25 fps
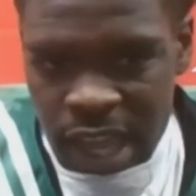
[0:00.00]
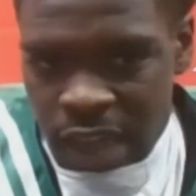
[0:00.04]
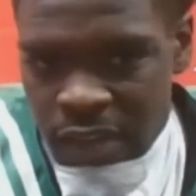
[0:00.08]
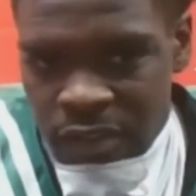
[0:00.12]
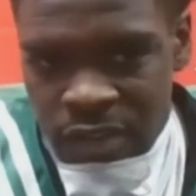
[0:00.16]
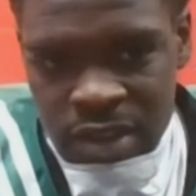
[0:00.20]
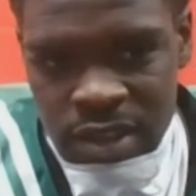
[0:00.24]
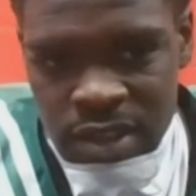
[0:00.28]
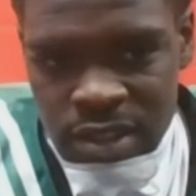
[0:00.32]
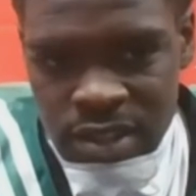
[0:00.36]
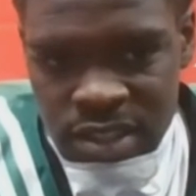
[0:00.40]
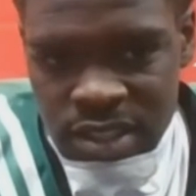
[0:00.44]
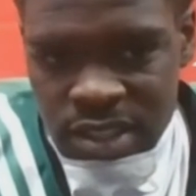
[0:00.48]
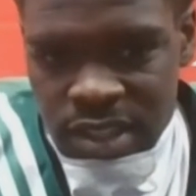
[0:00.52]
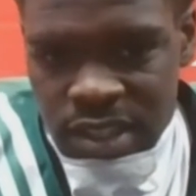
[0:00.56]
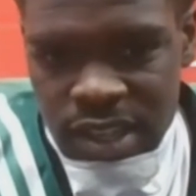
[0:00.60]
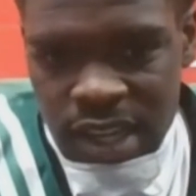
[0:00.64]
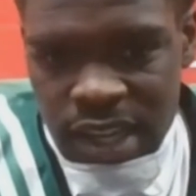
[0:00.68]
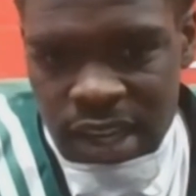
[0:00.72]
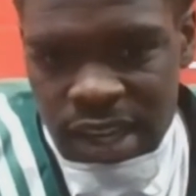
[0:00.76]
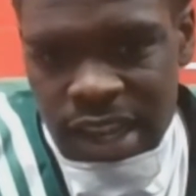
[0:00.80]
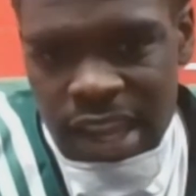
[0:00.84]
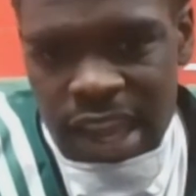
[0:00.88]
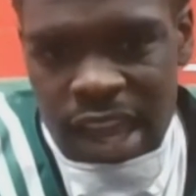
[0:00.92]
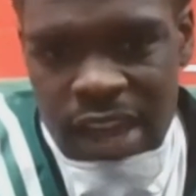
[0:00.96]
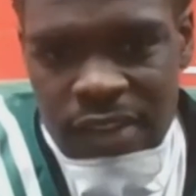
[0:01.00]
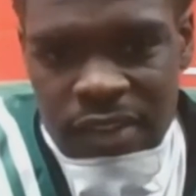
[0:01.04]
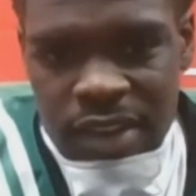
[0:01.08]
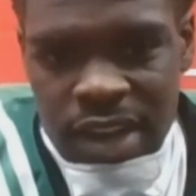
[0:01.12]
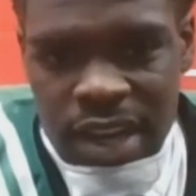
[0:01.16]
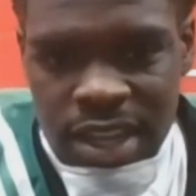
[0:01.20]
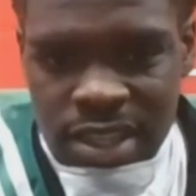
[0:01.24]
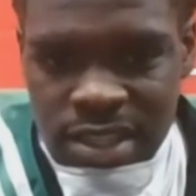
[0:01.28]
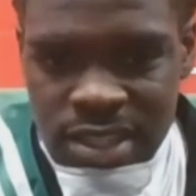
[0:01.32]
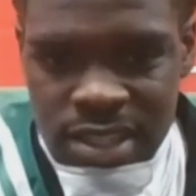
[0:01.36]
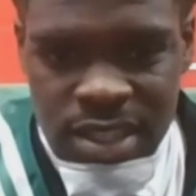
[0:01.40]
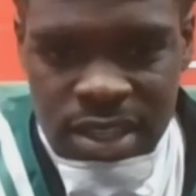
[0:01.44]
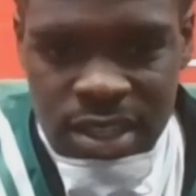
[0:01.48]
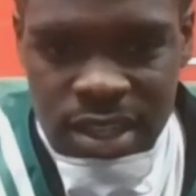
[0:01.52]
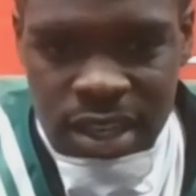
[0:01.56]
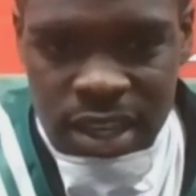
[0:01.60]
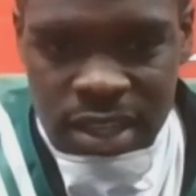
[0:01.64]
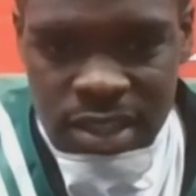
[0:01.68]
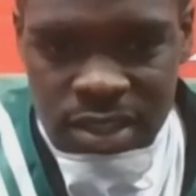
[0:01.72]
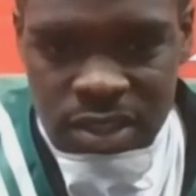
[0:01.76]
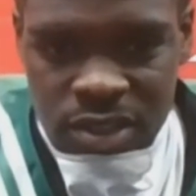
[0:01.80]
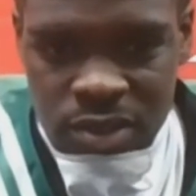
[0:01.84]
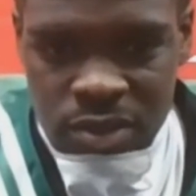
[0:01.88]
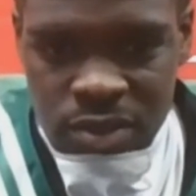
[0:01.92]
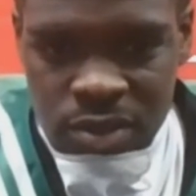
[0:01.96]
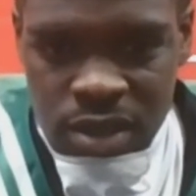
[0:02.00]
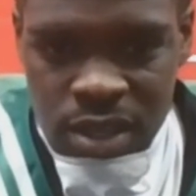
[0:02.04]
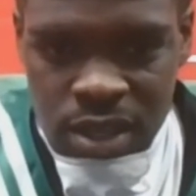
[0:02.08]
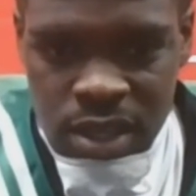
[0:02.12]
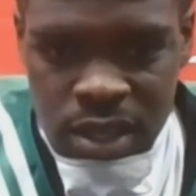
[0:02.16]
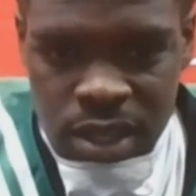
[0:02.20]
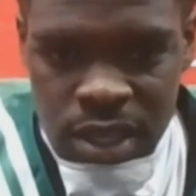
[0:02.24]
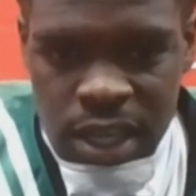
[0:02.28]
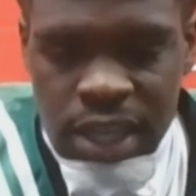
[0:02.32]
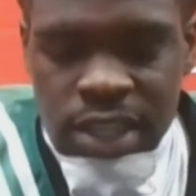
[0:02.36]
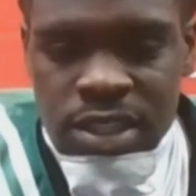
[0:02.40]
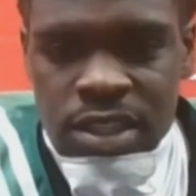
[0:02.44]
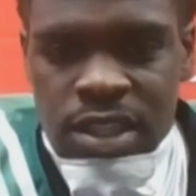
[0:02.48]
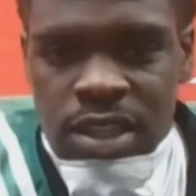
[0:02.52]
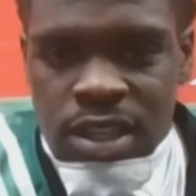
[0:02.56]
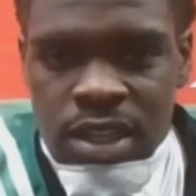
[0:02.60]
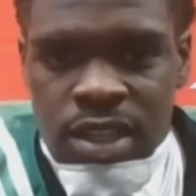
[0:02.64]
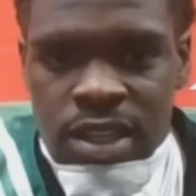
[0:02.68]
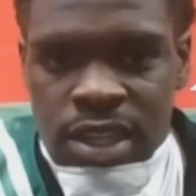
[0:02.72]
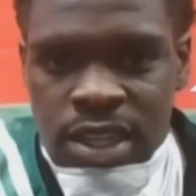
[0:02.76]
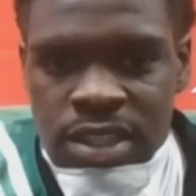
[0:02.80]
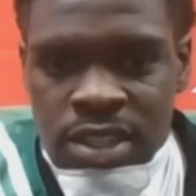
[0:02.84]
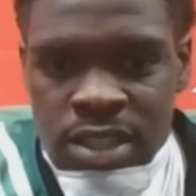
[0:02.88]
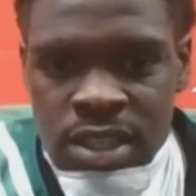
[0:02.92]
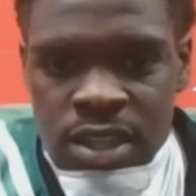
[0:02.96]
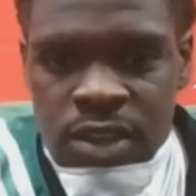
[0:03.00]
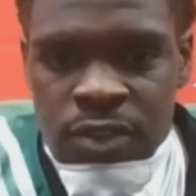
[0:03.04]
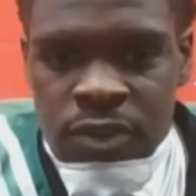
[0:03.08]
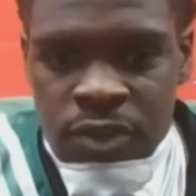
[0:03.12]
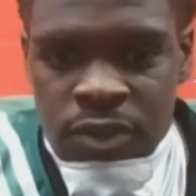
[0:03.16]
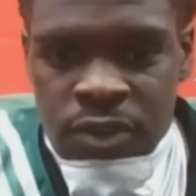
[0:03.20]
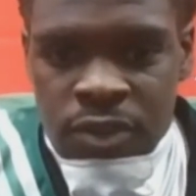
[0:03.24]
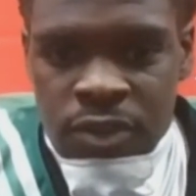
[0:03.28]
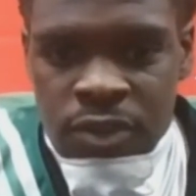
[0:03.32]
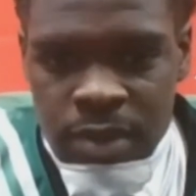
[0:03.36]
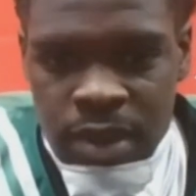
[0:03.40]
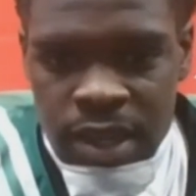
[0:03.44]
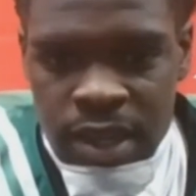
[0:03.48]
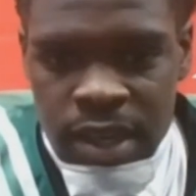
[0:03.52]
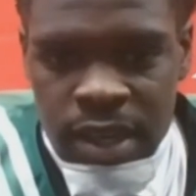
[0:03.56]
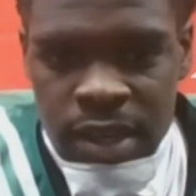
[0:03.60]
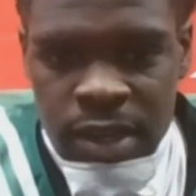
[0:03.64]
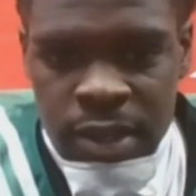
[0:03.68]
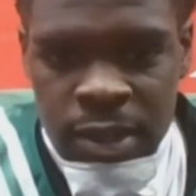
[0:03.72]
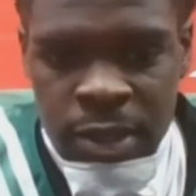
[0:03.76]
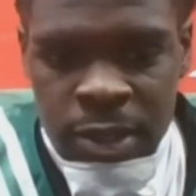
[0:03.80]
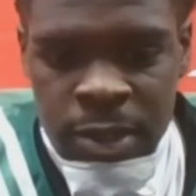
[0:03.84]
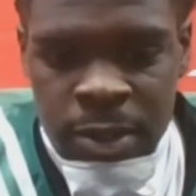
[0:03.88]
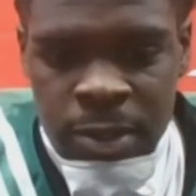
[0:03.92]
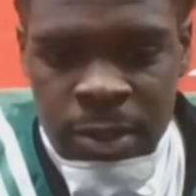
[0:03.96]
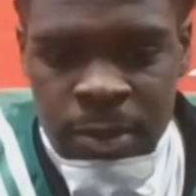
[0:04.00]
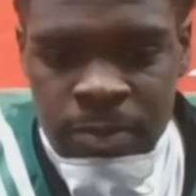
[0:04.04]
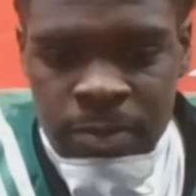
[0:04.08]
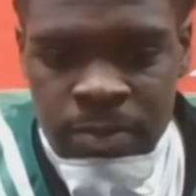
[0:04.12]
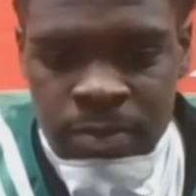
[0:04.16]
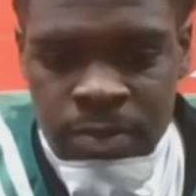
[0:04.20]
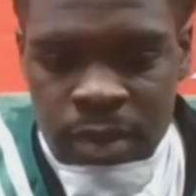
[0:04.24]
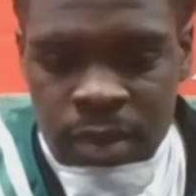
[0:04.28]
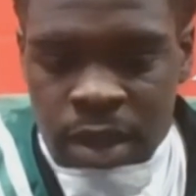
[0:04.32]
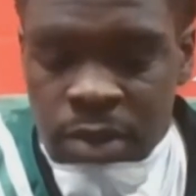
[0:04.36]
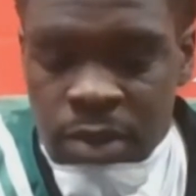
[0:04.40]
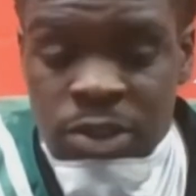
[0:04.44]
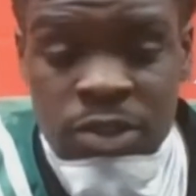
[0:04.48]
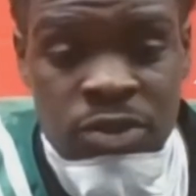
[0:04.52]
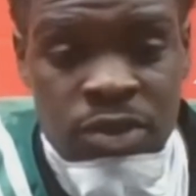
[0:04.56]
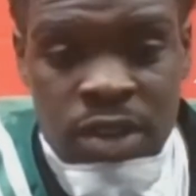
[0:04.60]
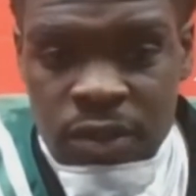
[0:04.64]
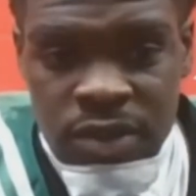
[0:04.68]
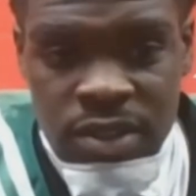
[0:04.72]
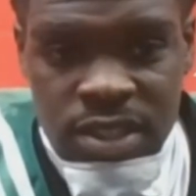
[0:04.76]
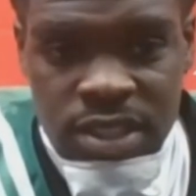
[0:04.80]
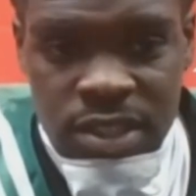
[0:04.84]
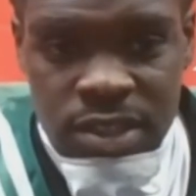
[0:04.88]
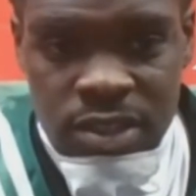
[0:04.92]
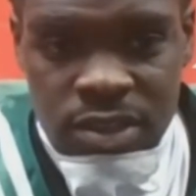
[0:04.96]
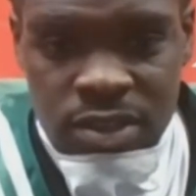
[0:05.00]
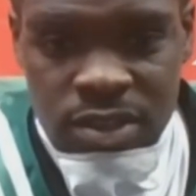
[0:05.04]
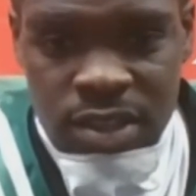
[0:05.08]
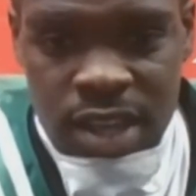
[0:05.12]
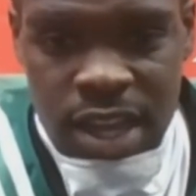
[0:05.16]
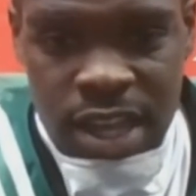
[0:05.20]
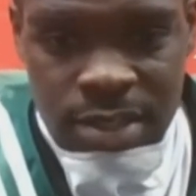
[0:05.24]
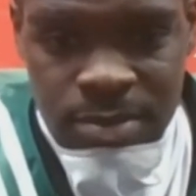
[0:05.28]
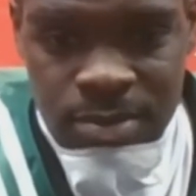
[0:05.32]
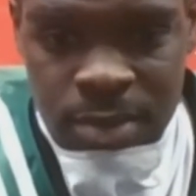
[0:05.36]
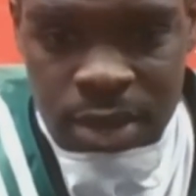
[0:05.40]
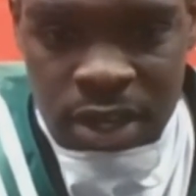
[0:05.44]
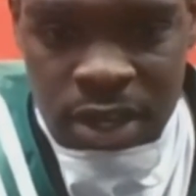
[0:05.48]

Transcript: they haven't see, not they have not seen that. So that's uh, that's good for them. And um, I'm just ready for to see those guys